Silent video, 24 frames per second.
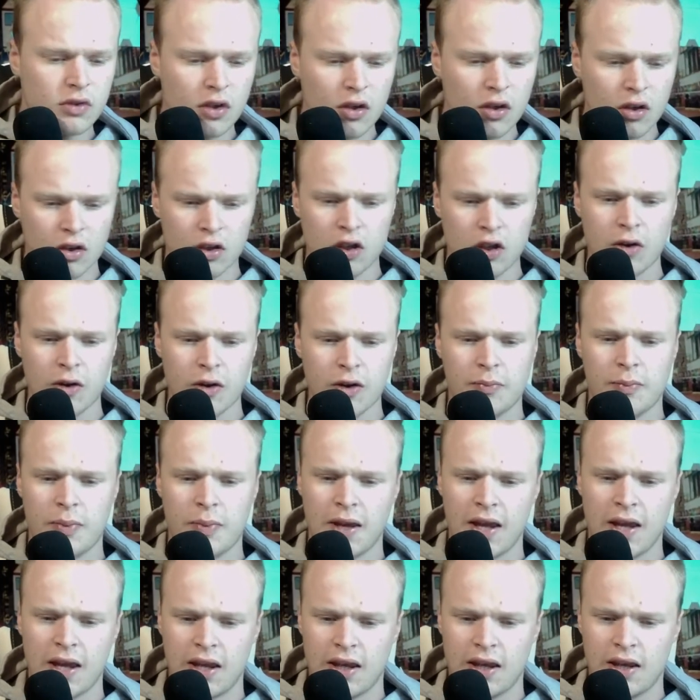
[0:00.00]

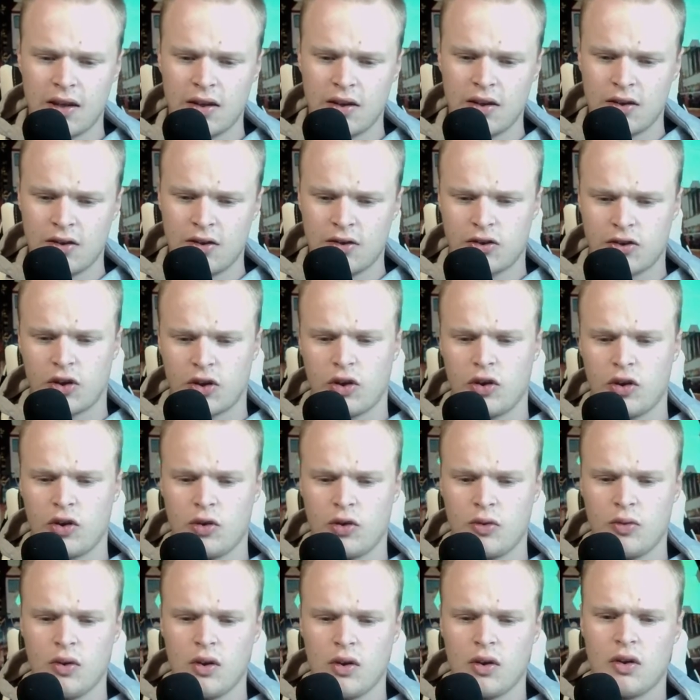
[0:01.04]
USB to
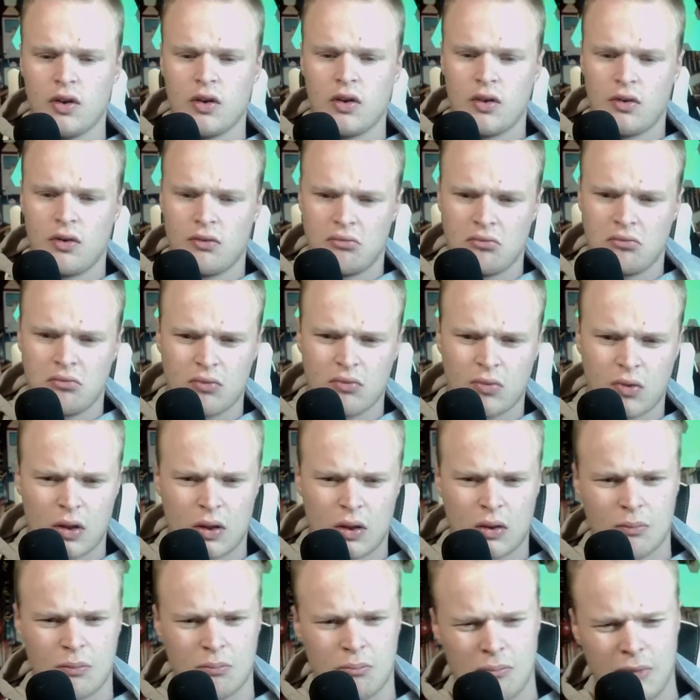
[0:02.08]

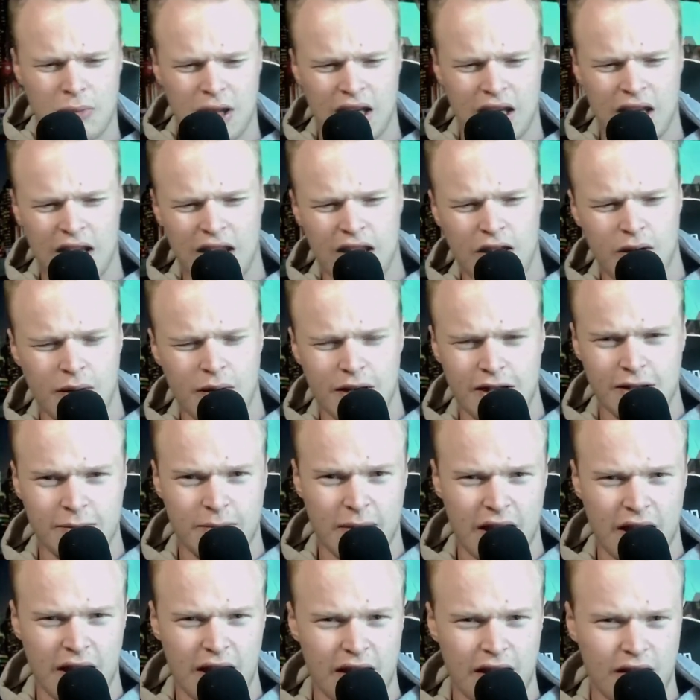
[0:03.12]
mini
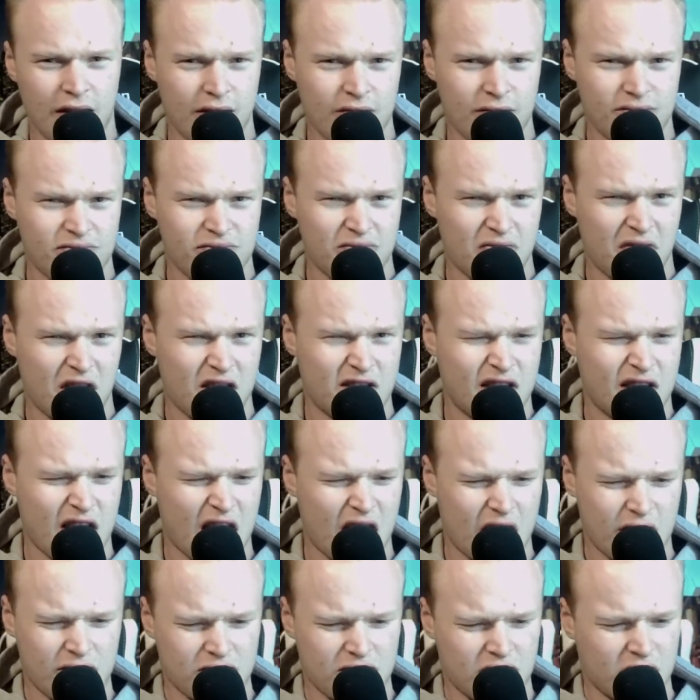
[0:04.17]
USB? Is that?
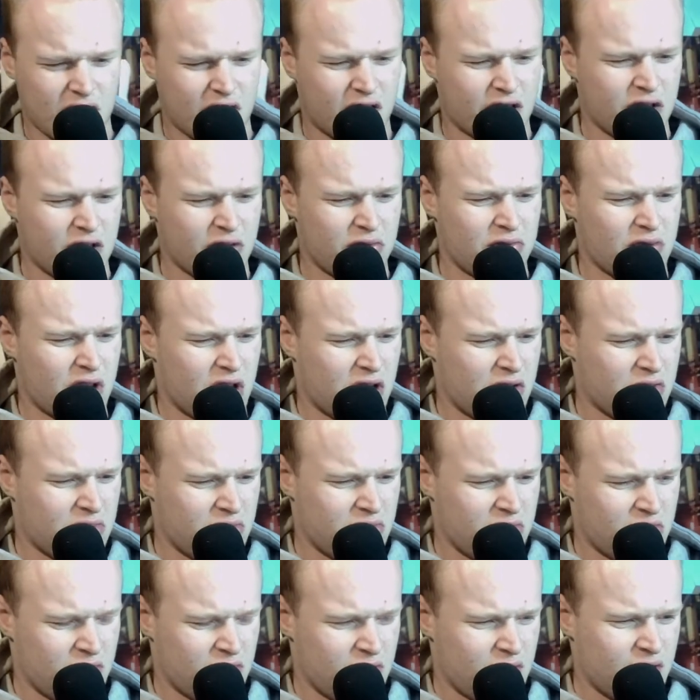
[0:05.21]
I don't know.
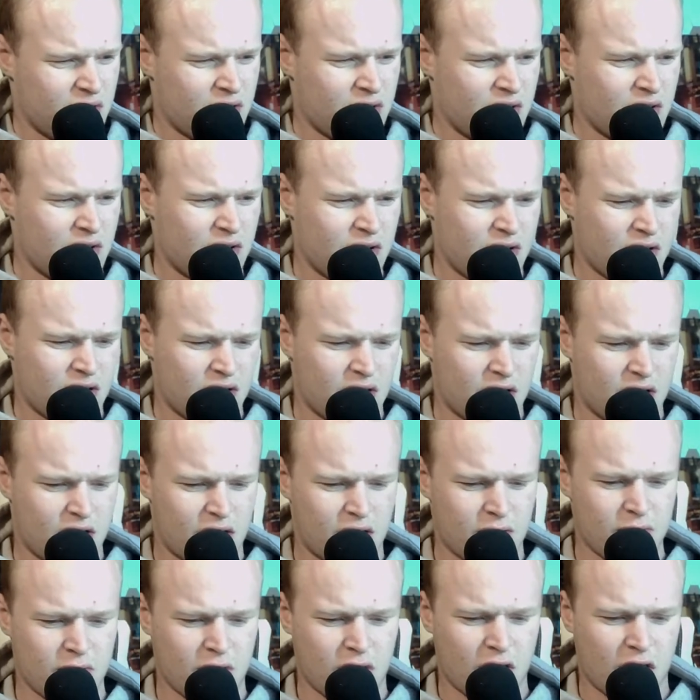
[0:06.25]

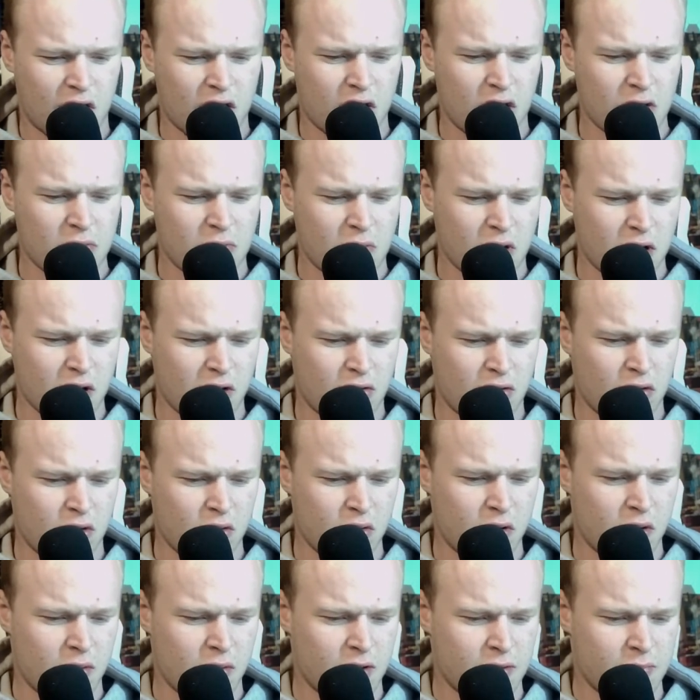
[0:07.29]
I know micro
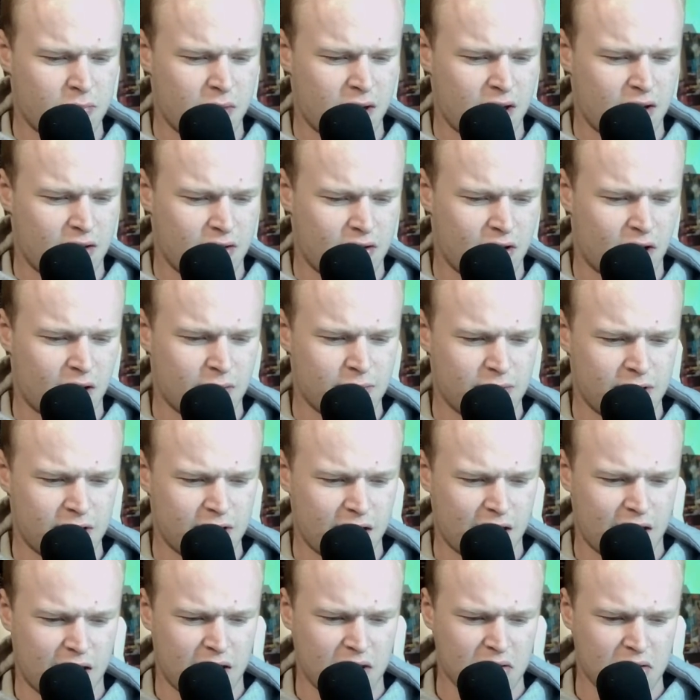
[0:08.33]
USB and Type
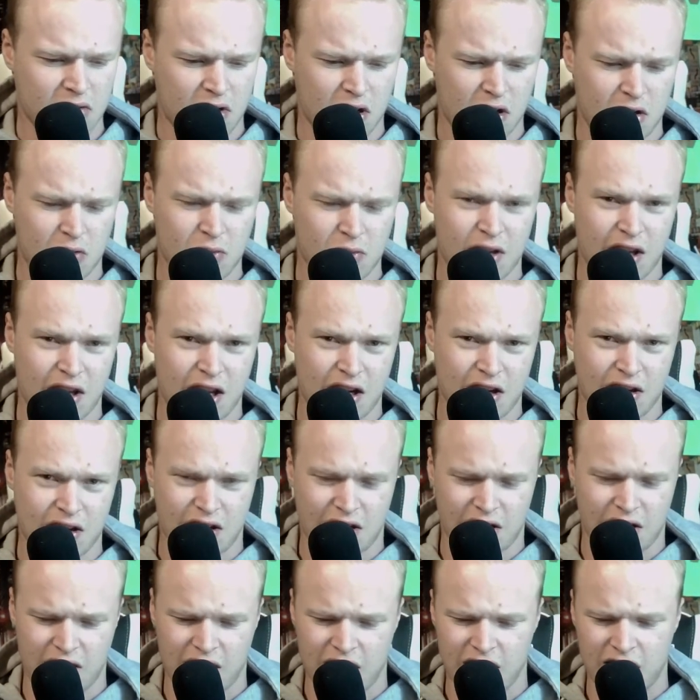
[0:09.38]
C. I know what they look
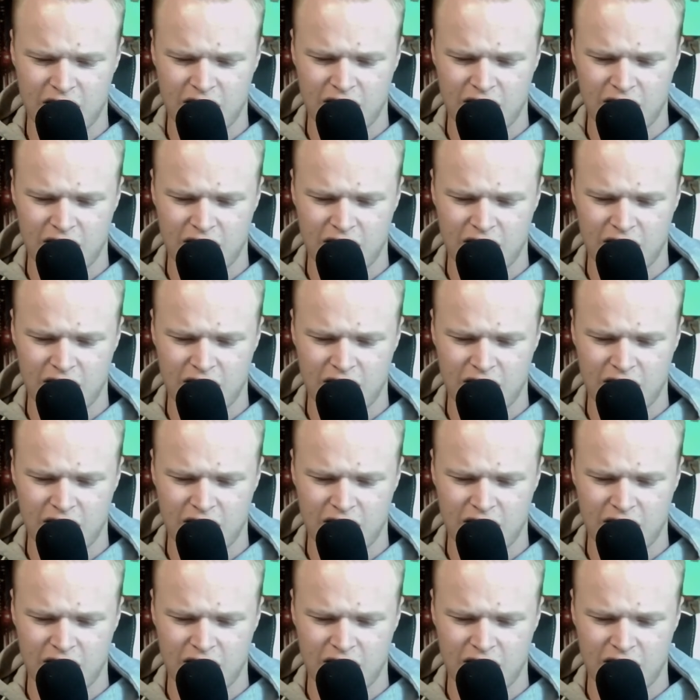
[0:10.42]
like.